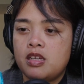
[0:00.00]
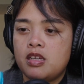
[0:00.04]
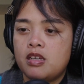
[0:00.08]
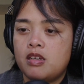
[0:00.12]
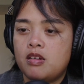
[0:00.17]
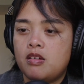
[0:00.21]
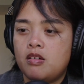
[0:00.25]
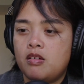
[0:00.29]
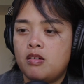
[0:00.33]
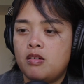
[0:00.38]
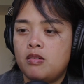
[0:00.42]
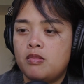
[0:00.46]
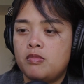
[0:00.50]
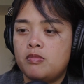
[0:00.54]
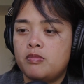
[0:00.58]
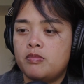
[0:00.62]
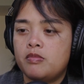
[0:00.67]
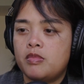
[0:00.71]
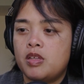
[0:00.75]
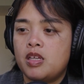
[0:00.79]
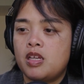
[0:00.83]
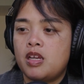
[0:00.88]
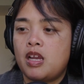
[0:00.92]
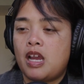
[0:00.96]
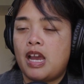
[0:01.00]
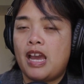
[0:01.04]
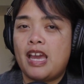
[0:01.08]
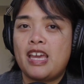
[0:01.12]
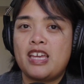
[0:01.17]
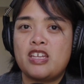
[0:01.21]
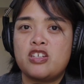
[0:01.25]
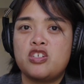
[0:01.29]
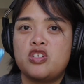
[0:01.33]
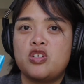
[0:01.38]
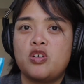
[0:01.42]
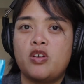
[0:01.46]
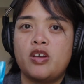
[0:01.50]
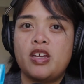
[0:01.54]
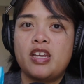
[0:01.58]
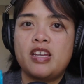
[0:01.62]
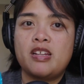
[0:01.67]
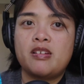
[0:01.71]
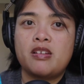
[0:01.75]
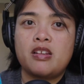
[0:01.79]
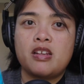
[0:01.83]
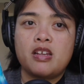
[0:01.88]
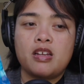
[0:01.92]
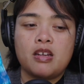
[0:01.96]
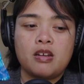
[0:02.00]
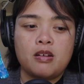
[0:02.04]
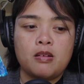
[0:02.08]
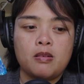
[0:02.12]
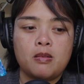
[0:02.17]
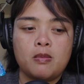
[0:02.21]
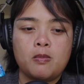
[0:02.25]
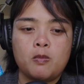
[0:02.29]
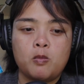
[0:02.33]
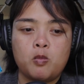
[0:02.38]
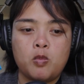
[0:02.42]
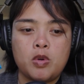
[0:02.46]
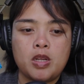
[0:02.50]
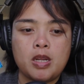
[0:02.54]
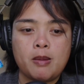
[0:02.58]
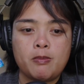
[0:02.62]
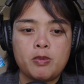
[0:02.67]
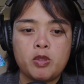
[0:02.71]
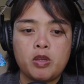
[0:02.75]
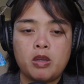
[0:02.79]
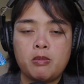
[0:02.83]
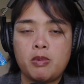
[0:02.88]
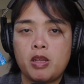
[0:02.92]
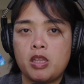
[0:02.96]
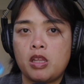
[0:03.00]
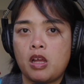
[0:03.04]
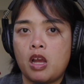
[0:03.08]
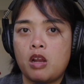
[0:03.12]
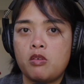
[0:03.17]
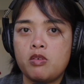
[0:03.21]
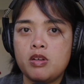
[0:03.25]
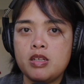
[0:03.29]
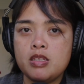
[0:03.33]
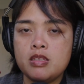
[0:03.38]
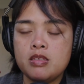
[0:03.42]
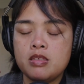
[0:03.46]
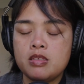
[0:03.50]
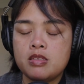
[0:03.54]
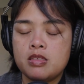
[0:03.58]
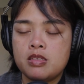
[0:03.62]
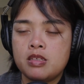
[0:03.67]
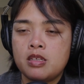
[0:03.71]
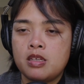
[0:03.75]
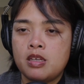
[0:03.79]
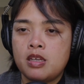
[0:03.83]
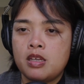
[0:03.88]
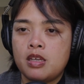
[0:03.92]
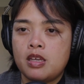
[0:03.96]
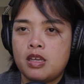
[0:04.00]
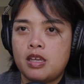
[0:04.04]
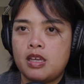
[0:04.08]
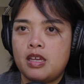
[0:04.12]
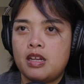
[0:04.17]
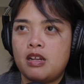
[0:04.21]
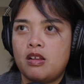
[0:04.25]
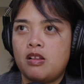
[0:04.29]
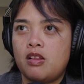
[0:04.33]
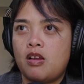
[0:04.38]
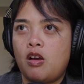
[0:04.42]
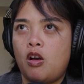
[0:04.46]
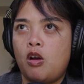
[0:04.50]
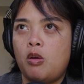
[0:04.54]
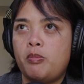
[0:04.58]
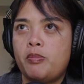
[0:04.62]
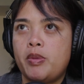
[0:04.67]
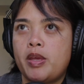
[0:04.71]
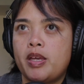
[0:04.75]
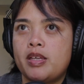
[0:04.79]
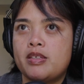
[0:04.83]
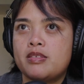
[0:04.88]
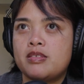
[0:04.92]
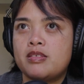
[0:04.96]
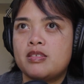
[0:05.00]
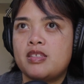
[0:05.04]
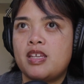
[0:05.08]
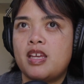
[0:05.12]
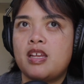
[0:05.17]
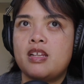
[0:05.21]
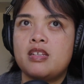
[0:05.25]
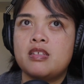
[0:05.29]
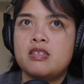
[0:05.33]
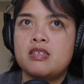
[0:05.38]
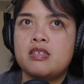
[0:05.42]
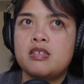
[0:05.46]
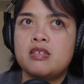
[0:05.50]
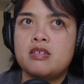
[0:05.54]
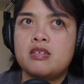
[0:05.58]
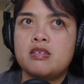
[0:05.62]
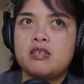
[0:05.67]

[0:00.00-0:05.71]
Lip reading: I enjoy it when I'm doing my long runs. It'll help extend,